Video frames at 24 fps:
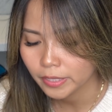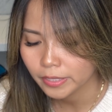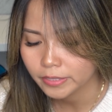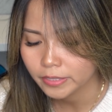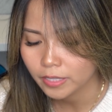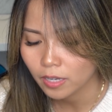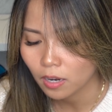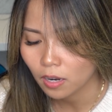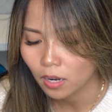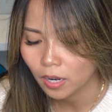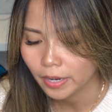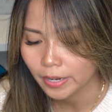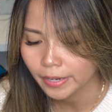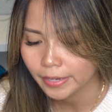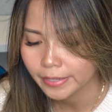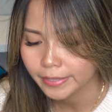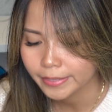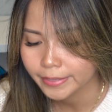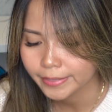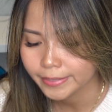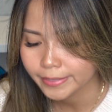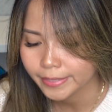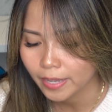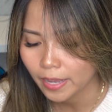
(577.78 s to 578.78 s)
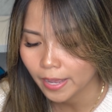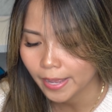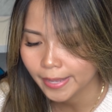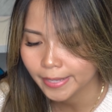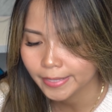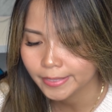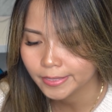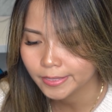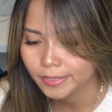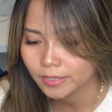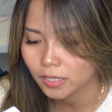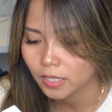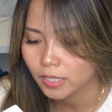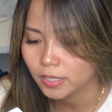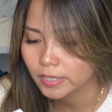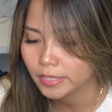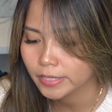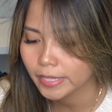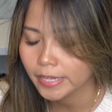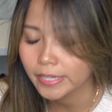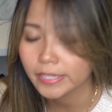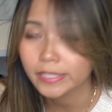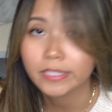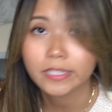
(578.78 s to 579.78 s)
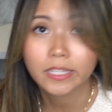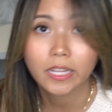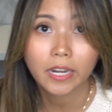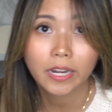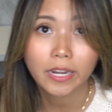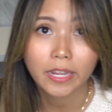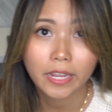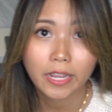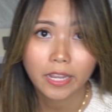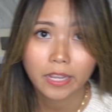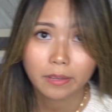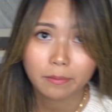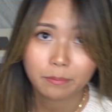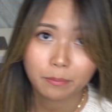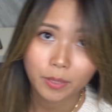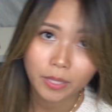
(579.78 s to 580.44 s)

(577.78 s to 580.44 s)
is hard, guys. It's like studying,